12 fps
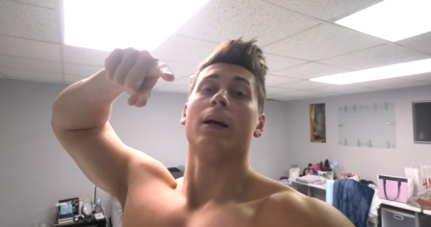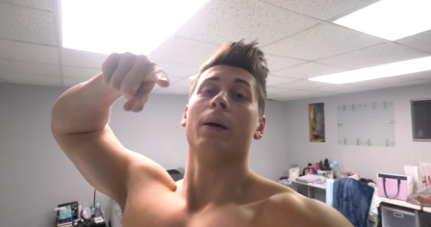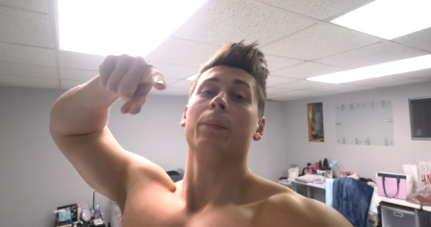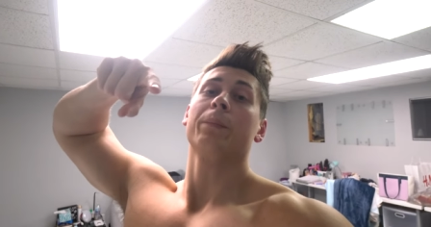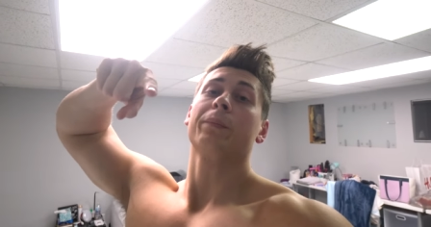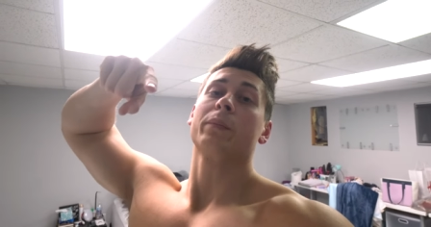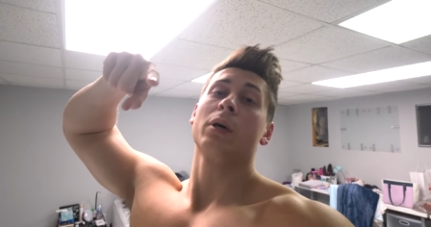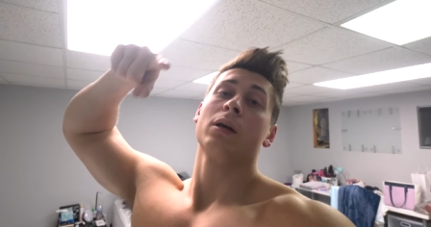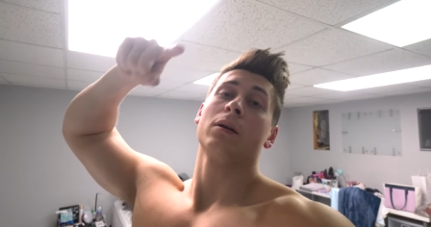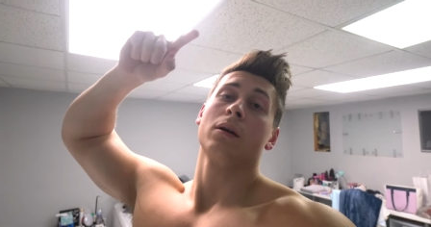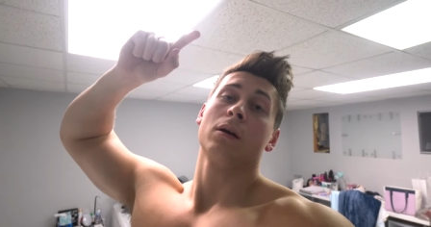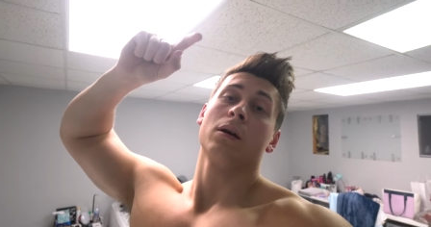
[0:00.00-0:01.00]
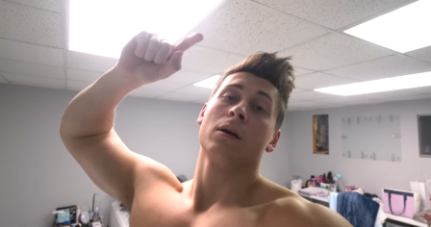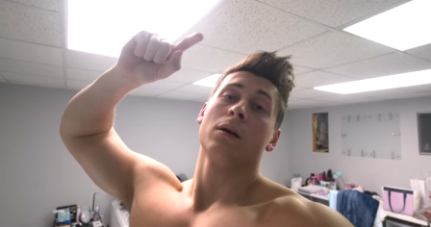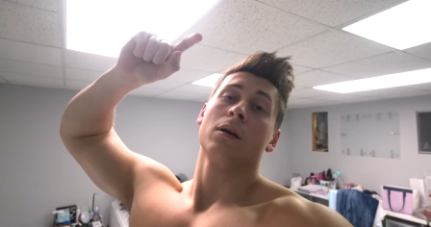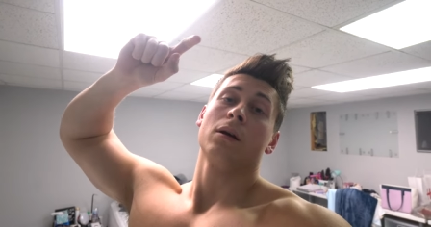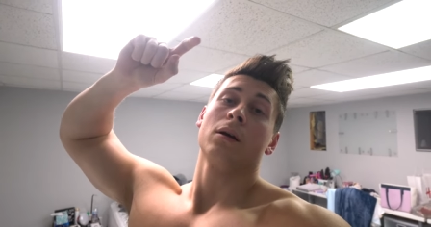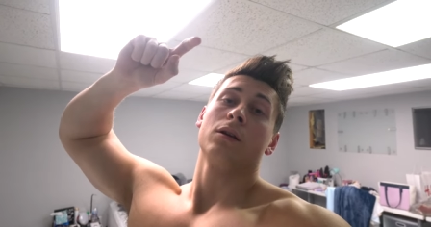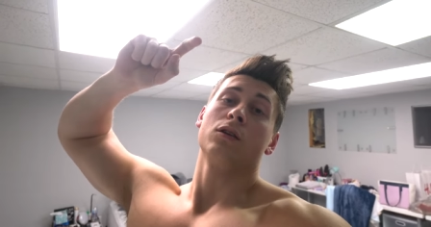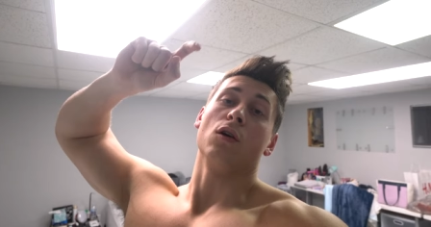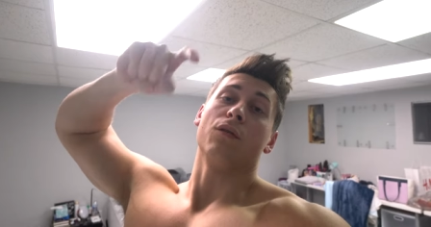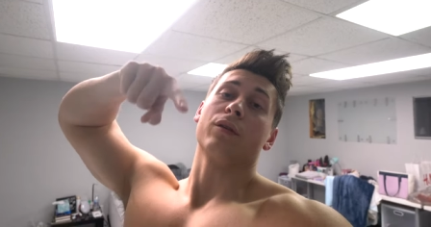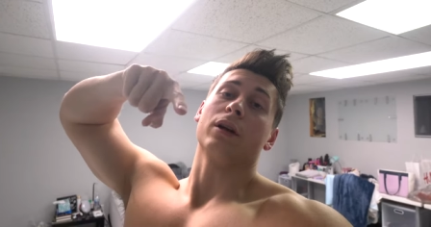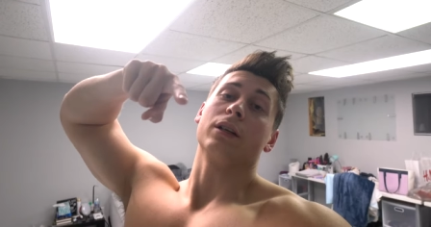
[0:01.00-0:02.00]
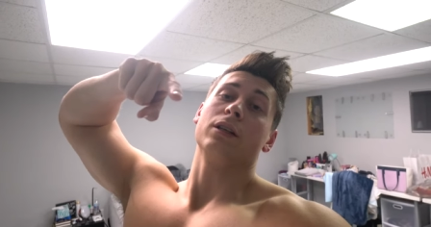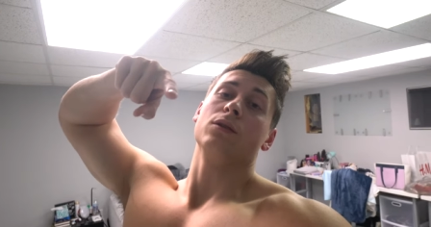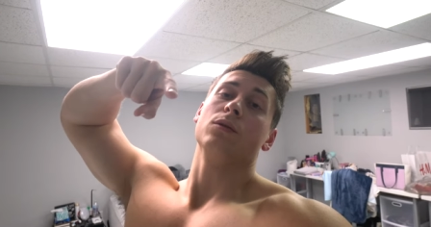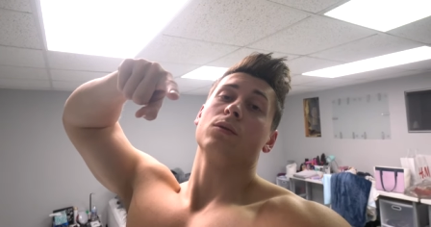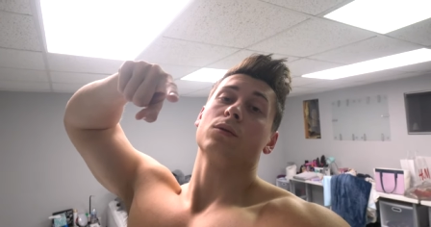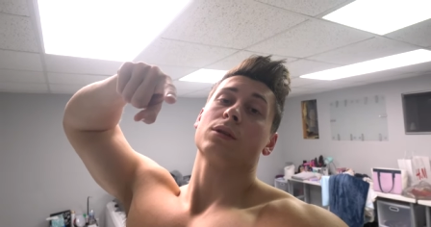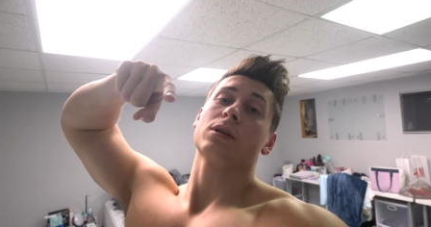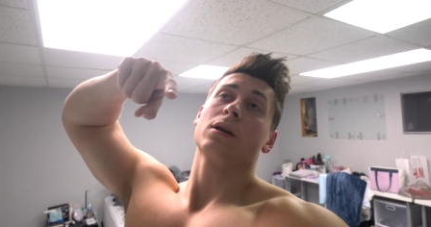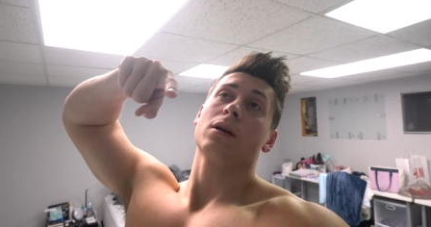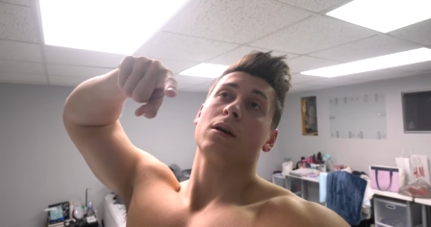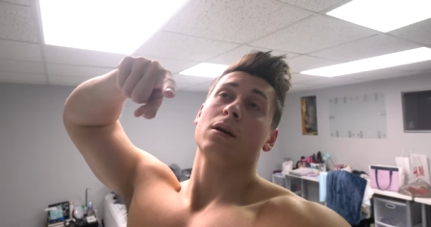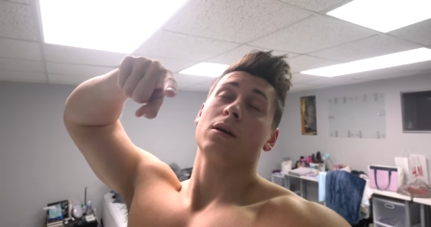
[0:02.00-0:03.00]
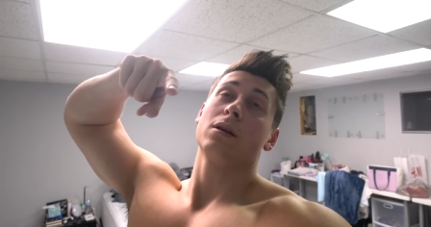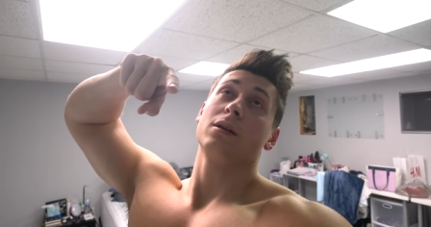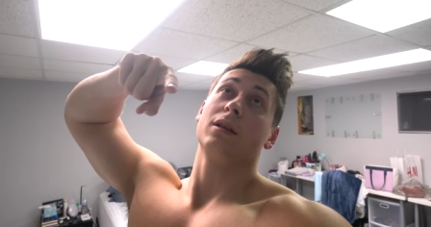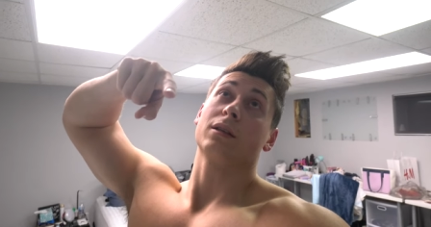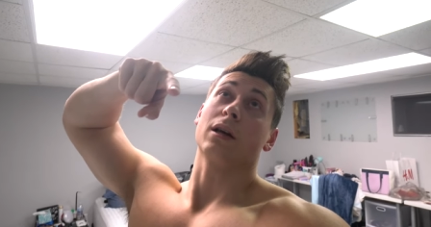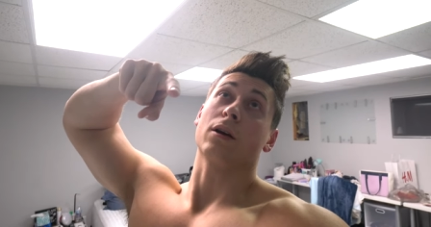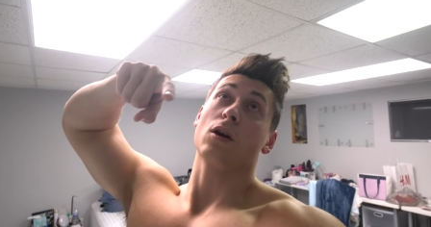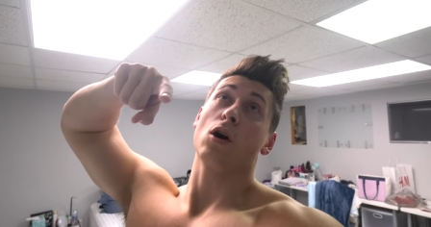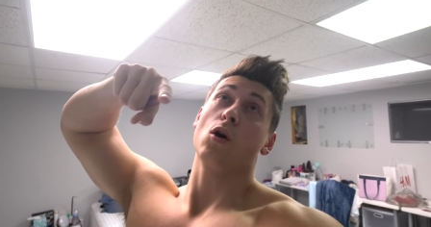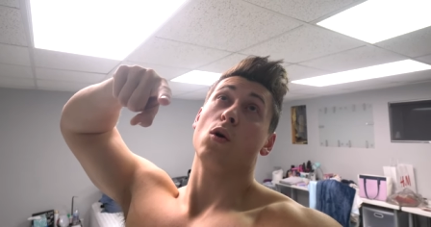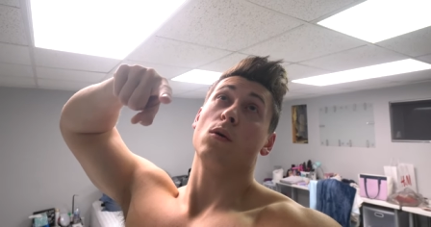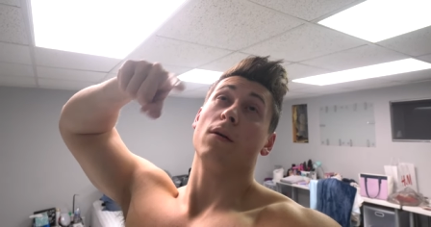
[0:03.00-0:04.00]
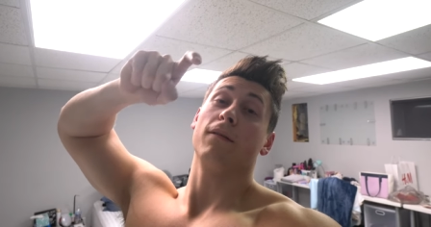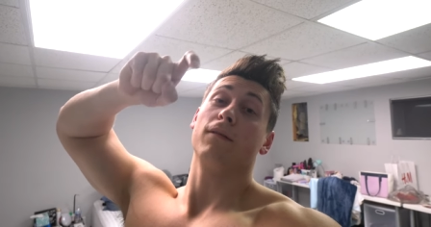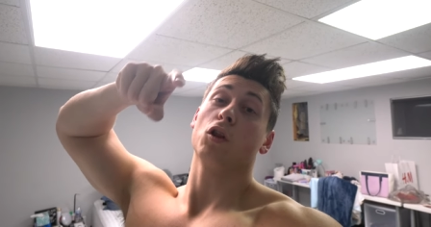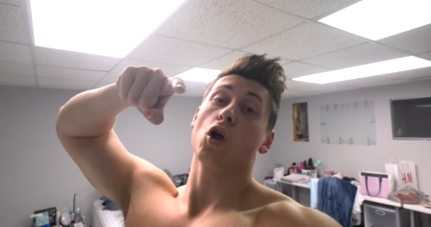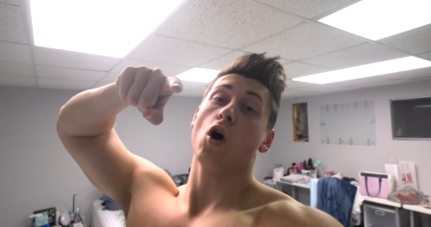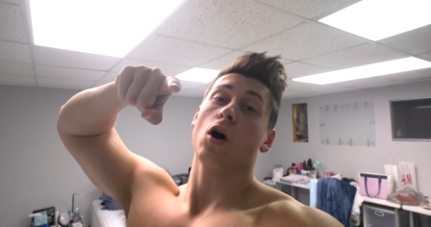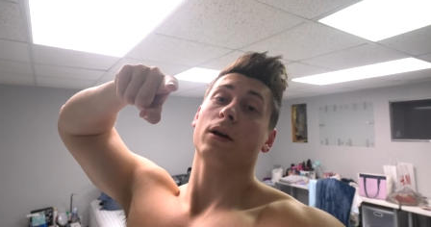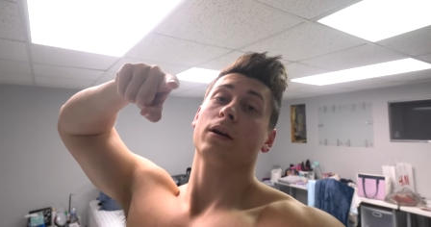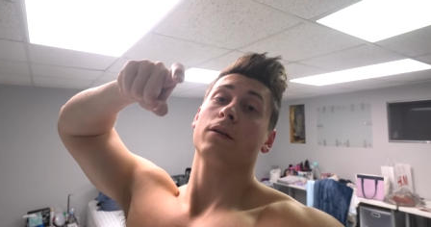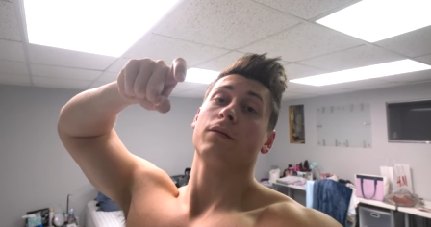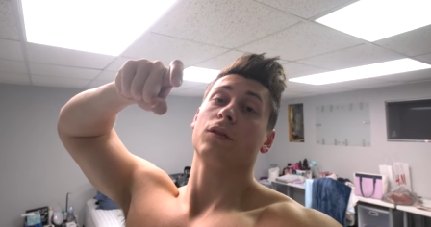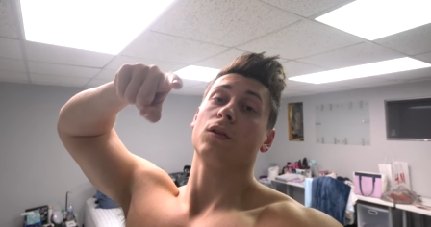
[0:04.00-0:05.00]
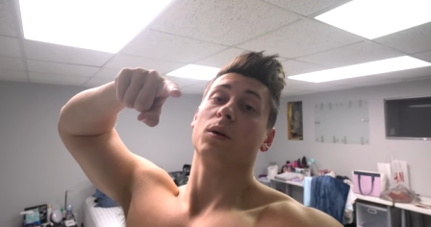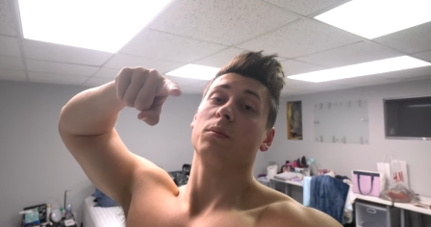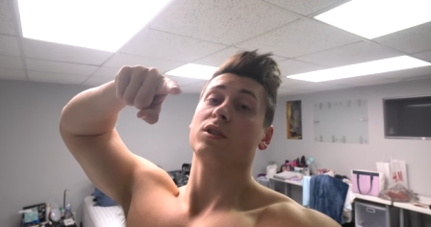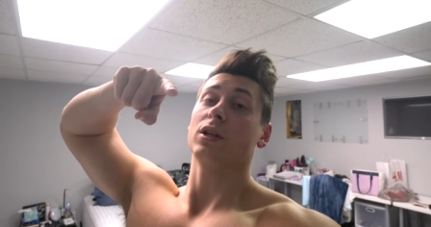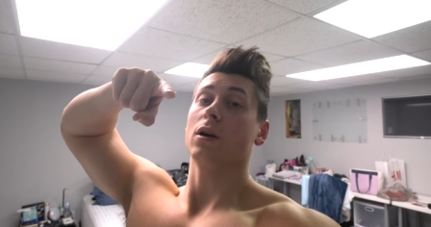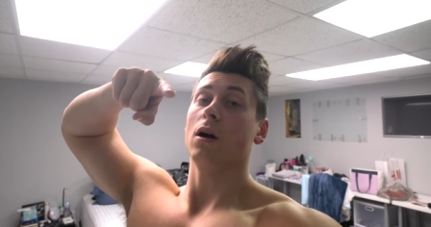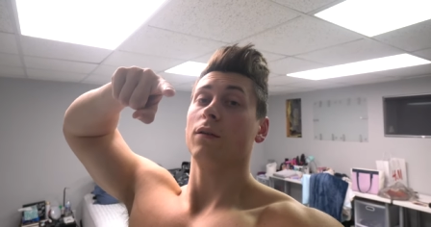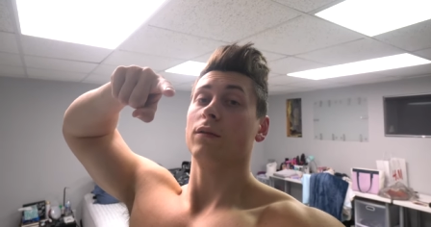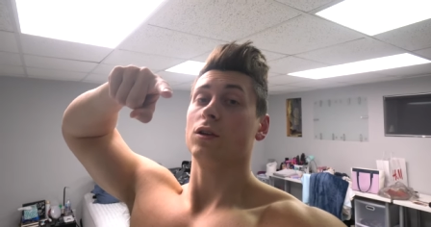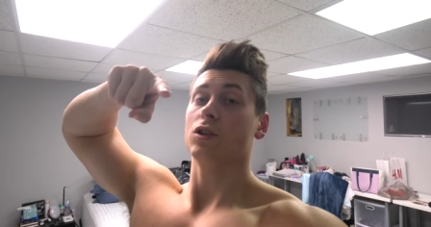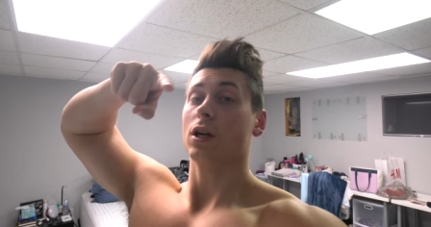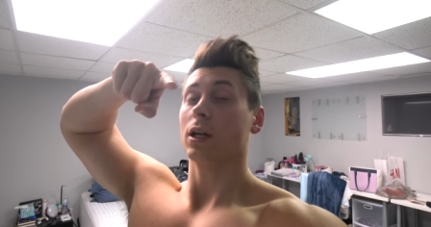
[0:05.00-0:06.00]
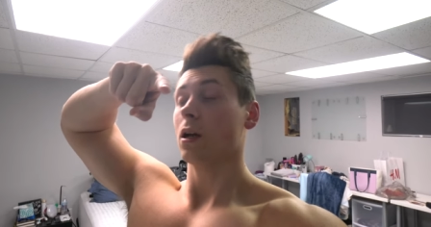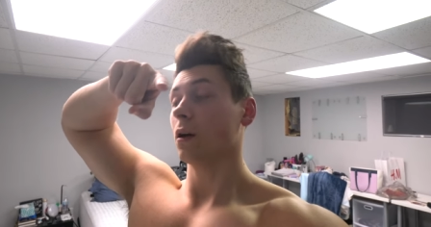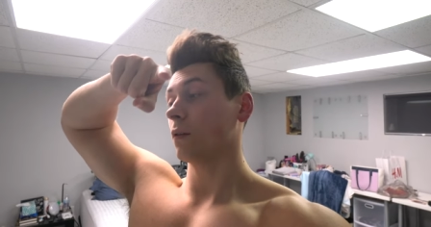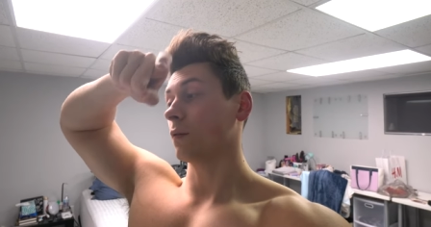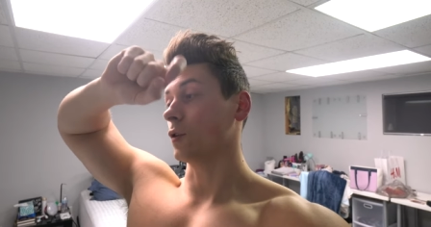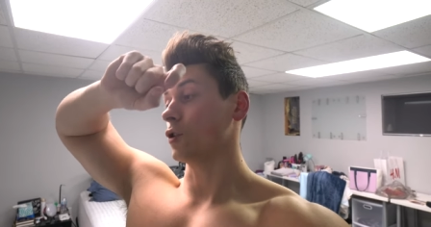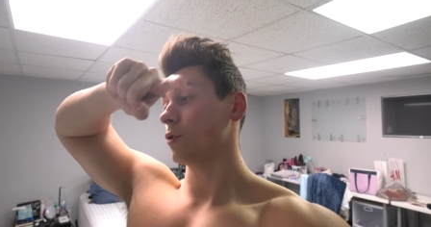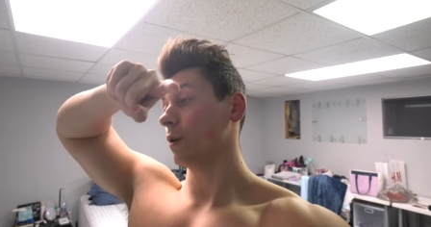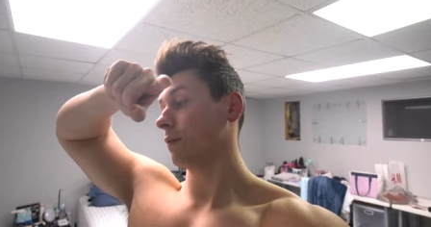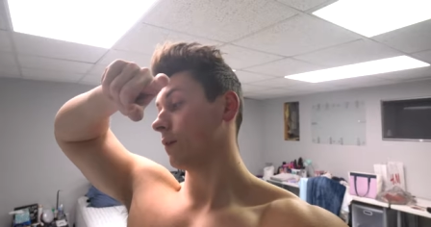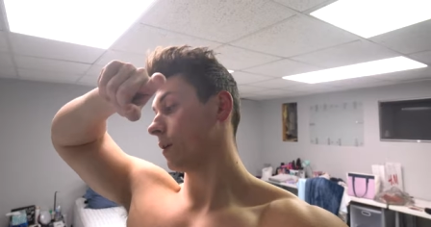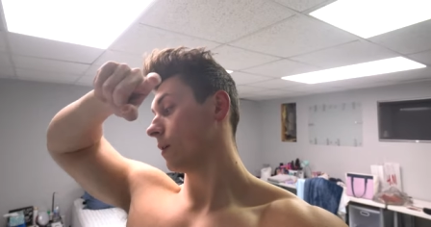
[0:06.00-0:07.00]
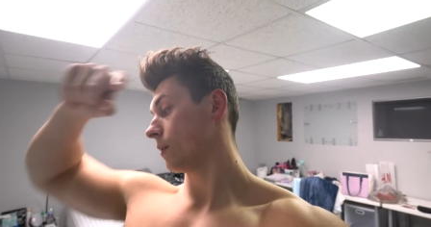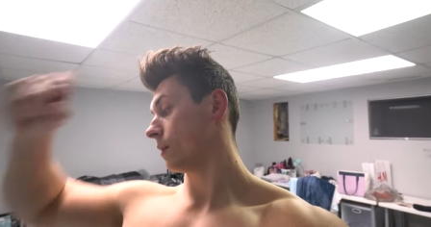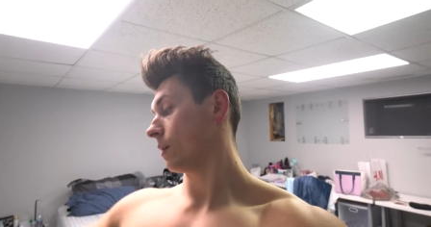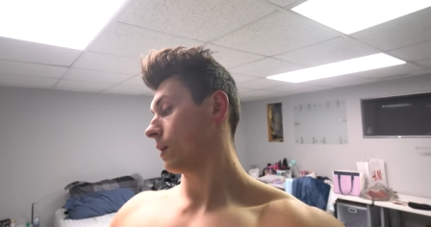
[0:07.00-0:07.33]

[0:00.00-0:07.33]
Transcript: time, don't forget to use discount code VLOG for 30% off and checkout for DreamFitt.